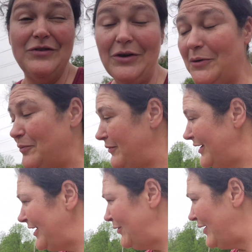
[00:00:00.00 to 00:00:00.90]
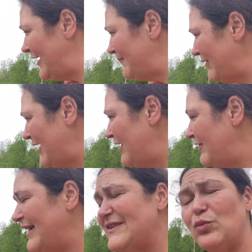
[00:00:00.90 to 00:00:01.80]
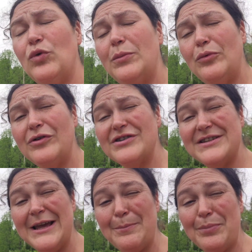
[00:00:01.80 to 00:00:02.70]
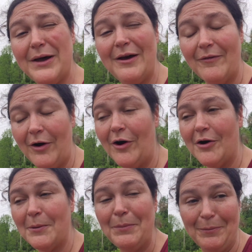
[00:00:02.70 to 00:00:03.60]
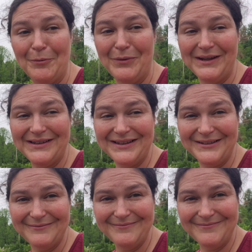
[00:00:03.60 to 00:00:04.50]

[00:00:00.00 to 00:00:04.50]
So anyway, that's one more step of our pepper planting.